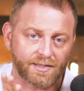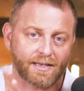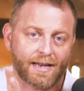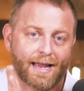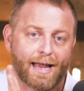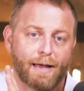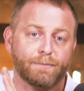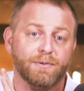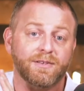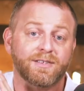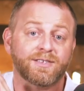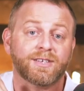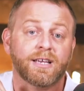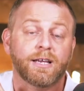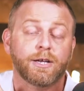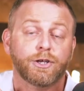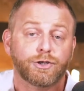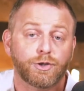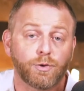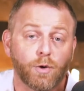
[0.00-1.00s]
it happens
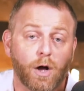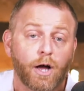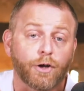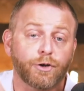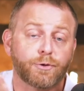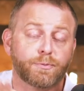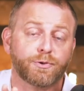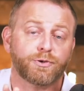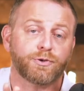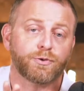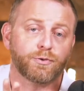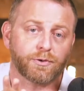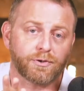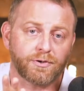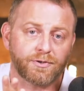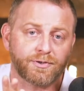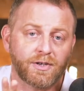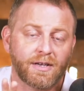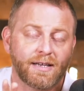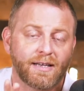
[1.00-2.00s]
to
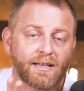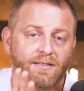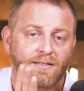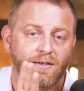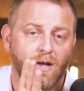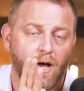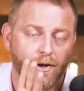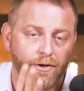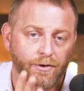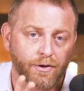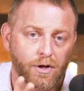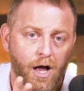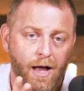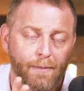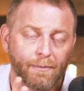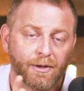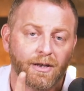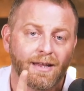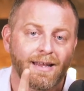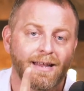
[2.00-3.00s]
entrepreneurs. It's not
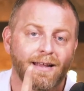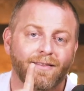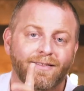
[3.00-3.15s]
uncommon.